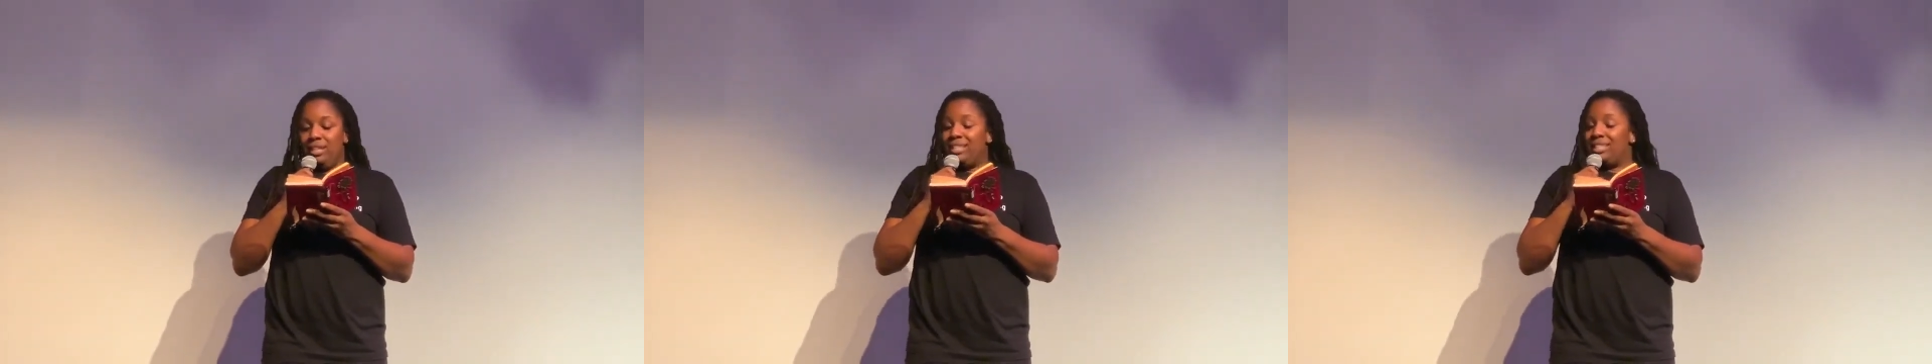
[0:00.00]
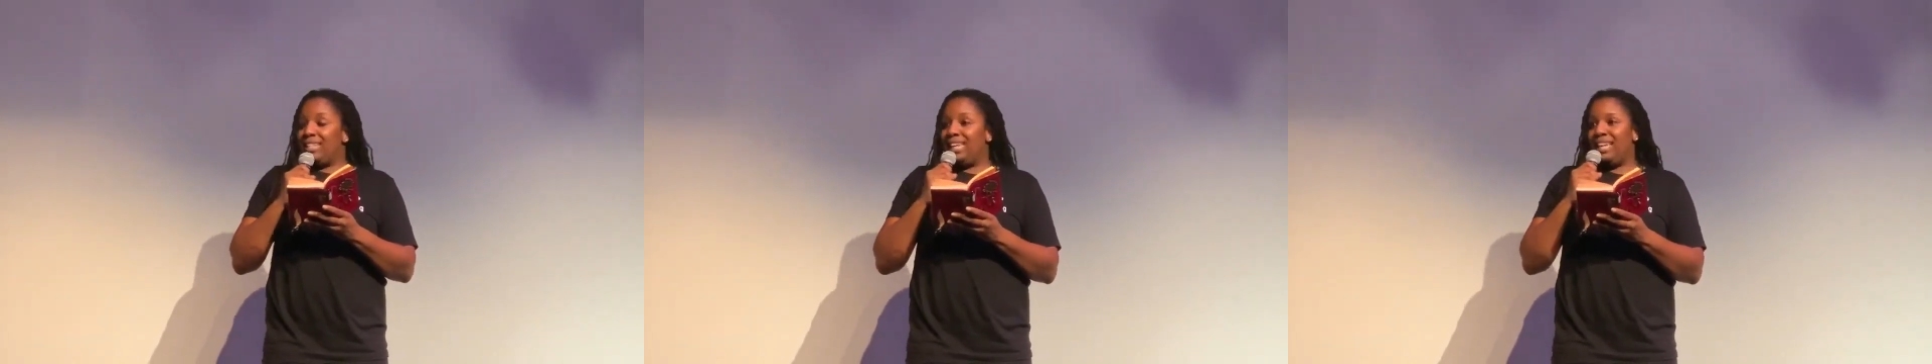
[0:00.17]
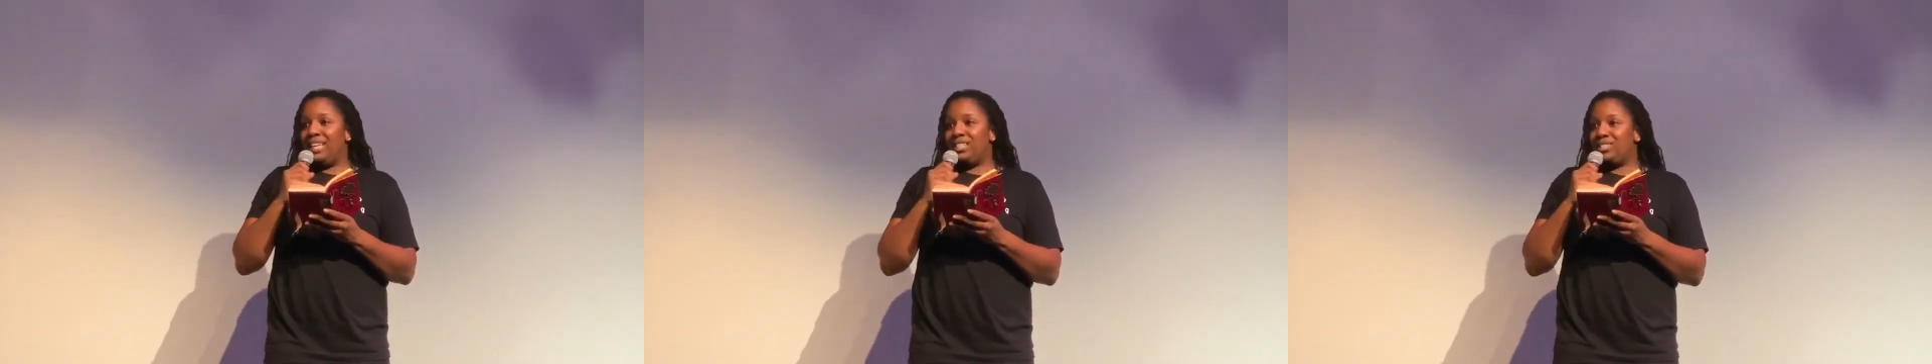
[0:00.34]

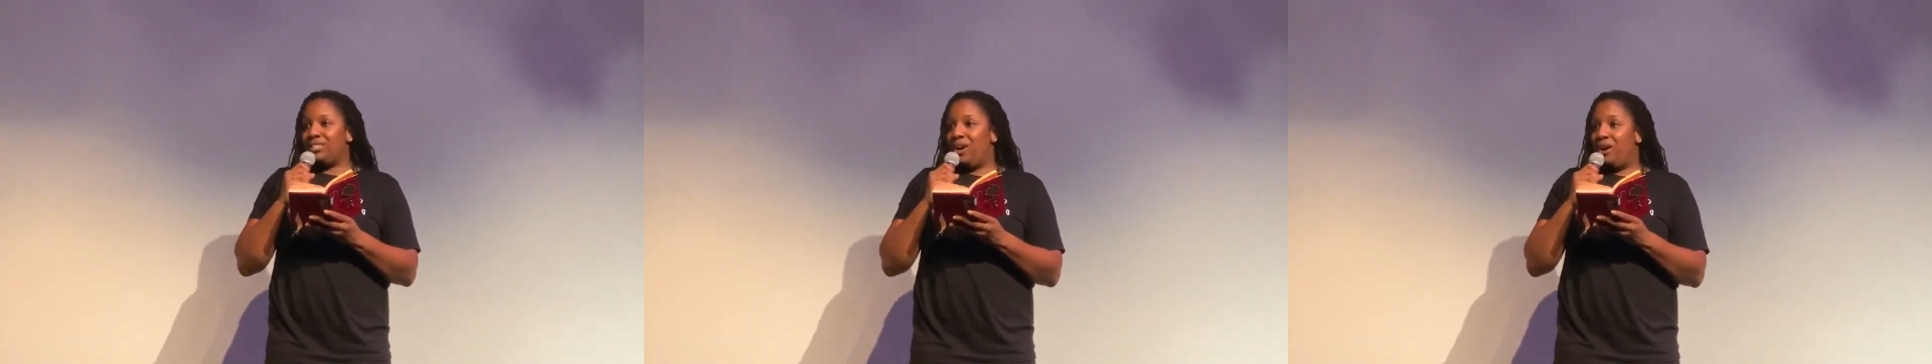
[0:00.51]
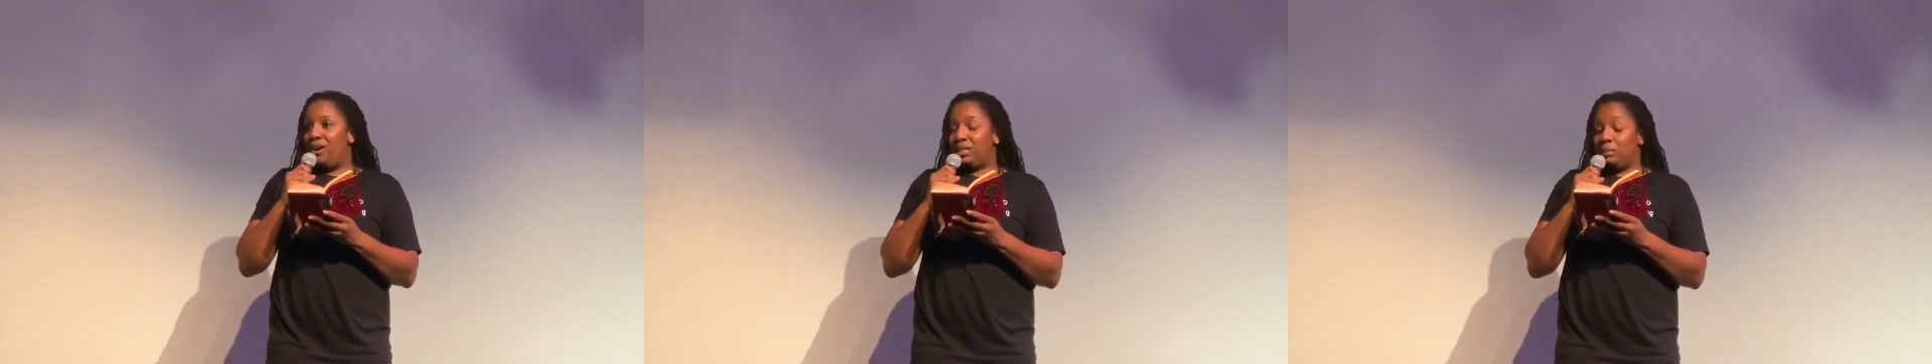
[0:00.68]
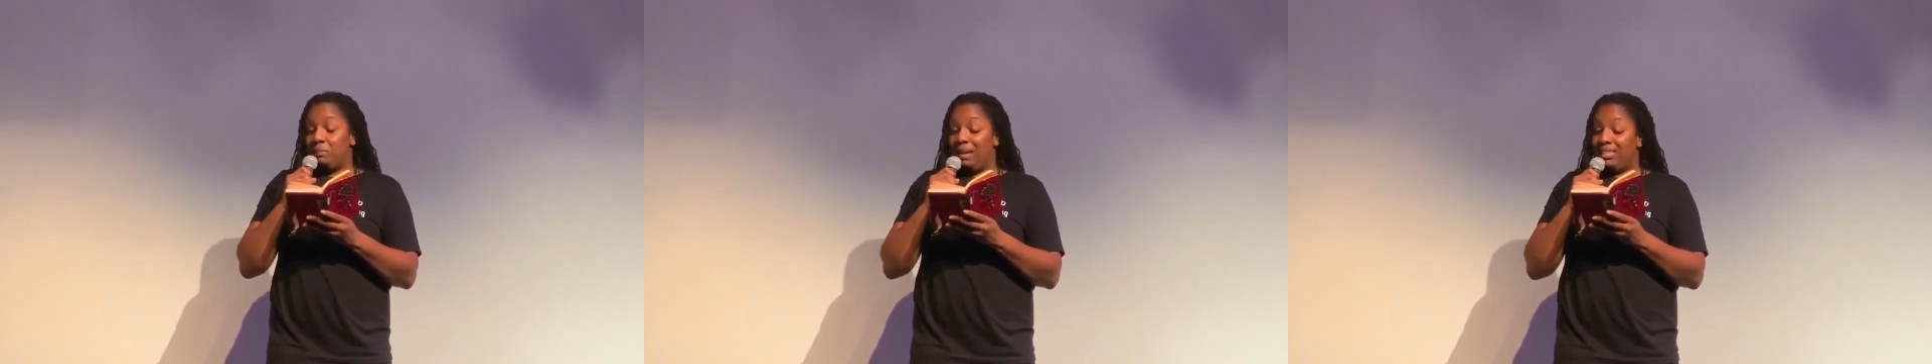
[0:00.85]
Singing
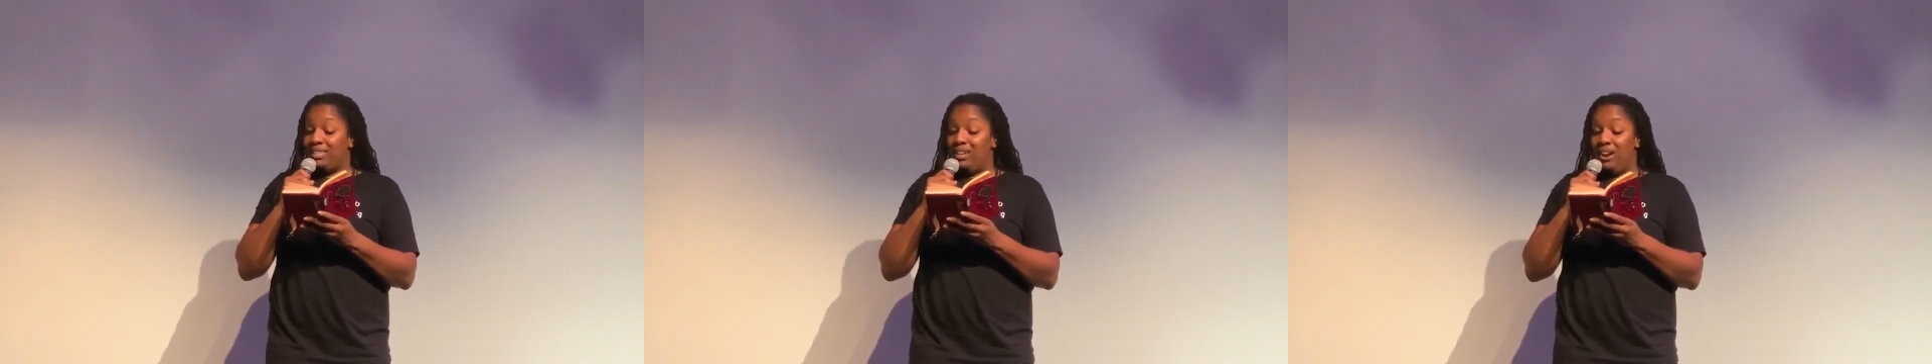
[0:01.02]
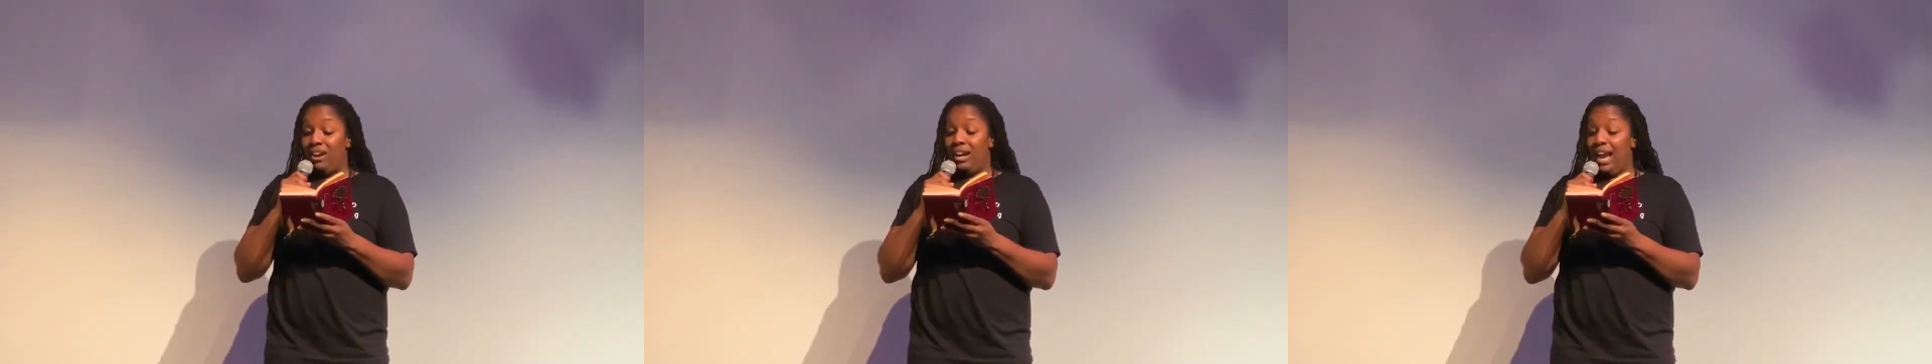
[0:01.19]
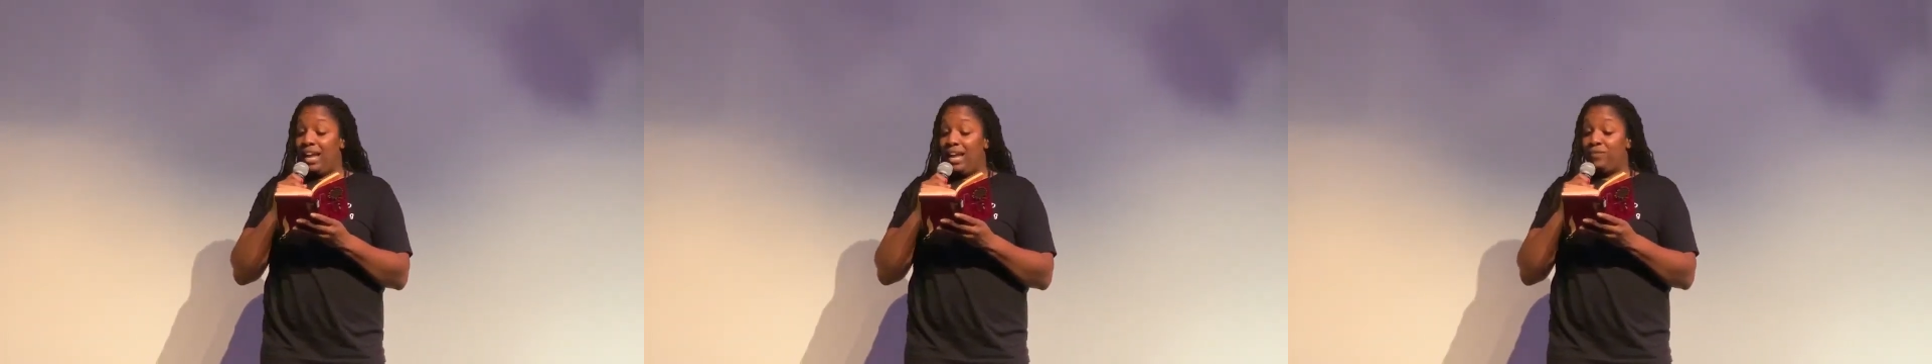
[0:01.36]
songs my
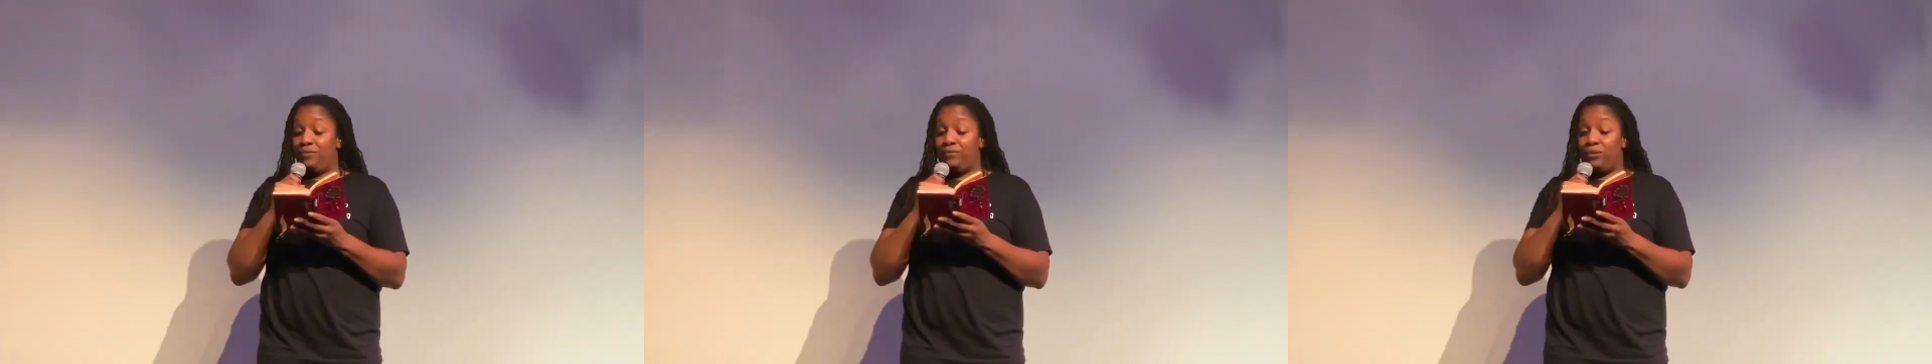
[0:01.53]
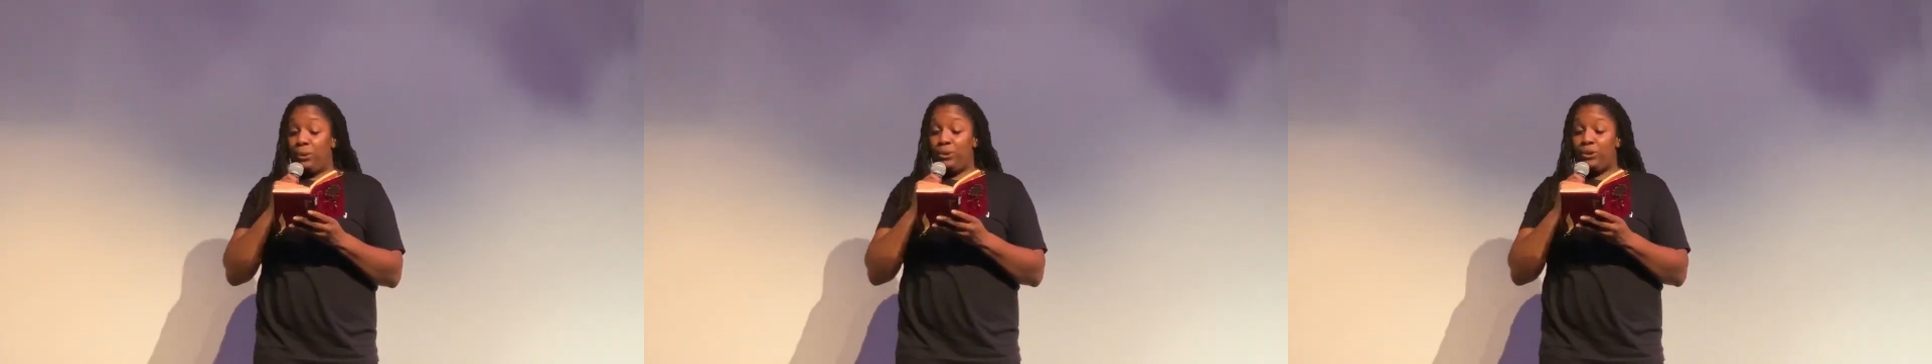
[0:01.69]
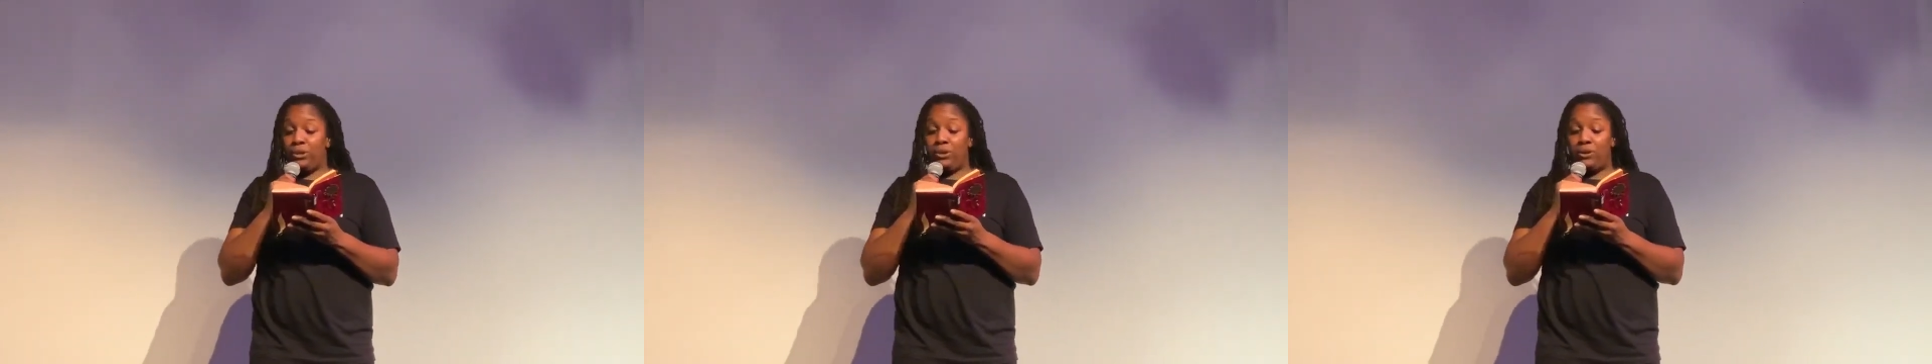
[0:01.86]
tongue hadn't floated